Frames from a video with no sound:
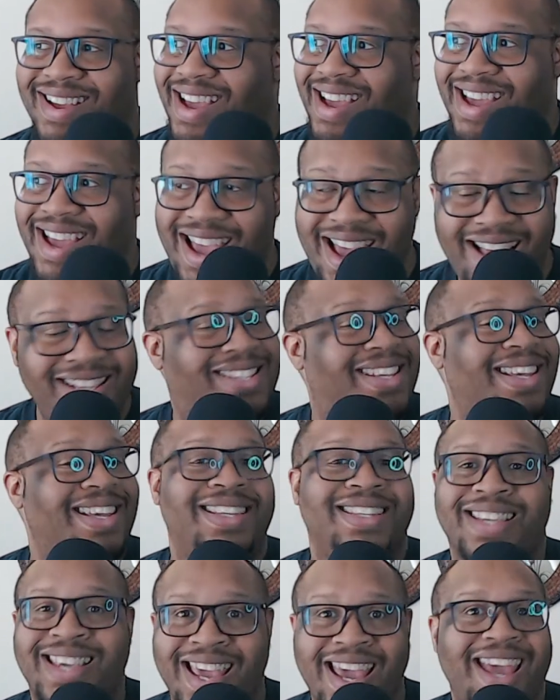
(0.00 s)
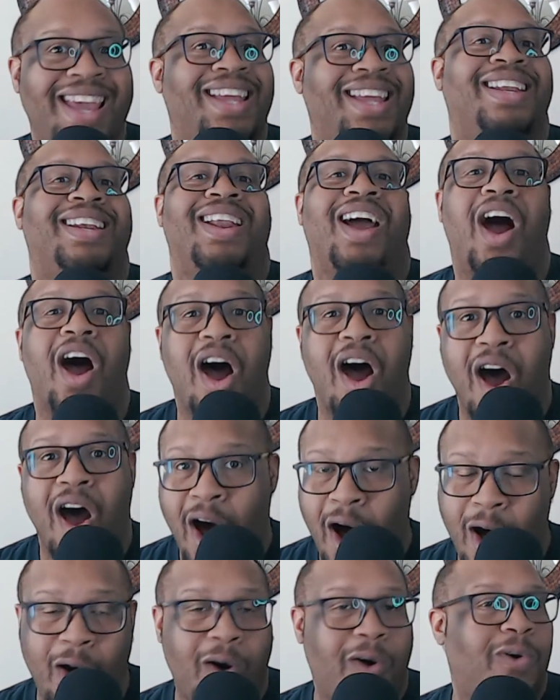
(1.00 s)
This is getting
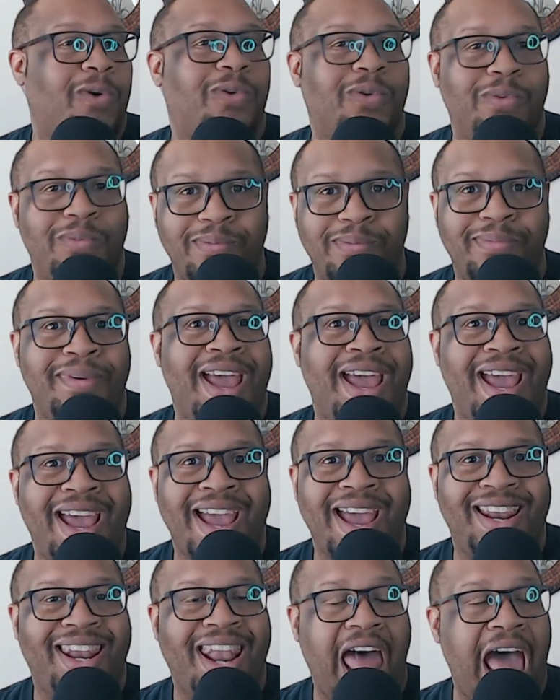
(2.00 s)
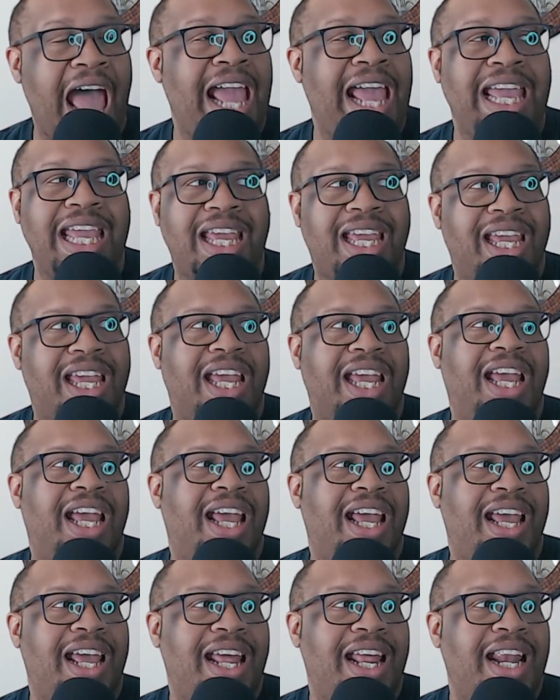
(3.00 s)
old, man. Like,
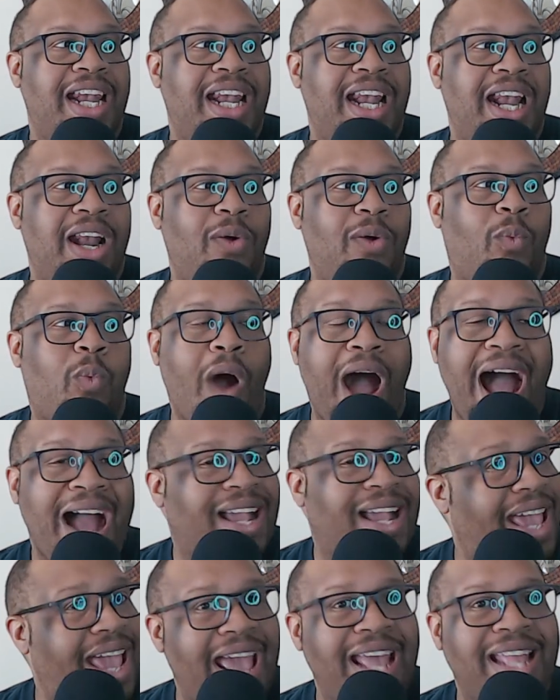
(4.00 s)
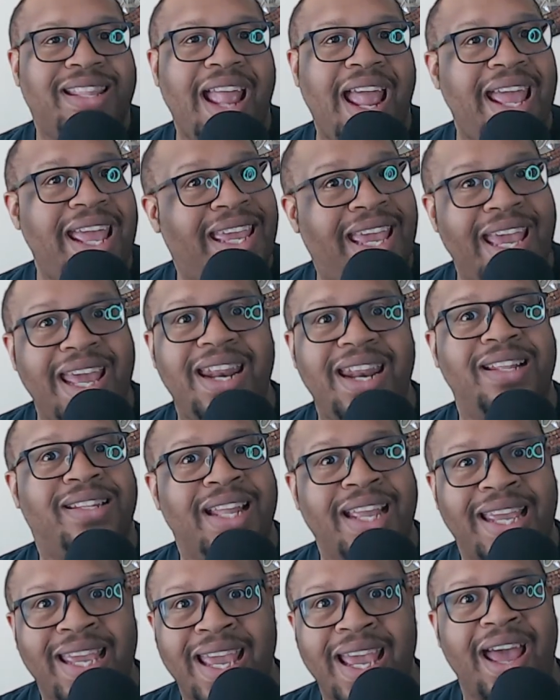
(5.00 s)
why can't they get it
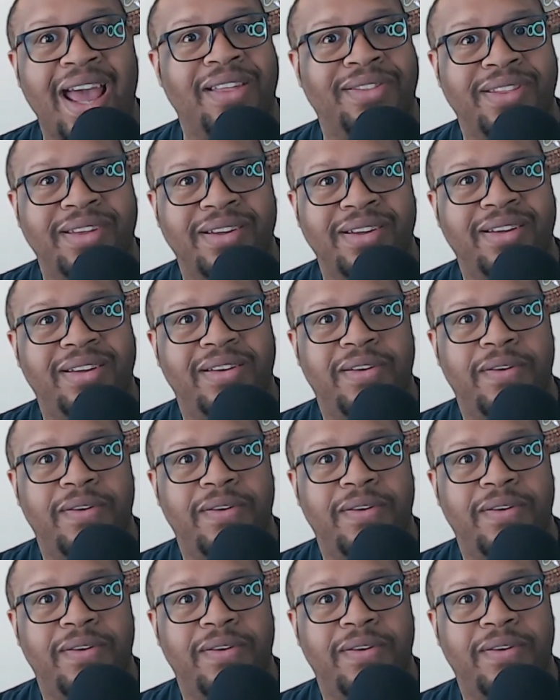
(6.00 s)
together?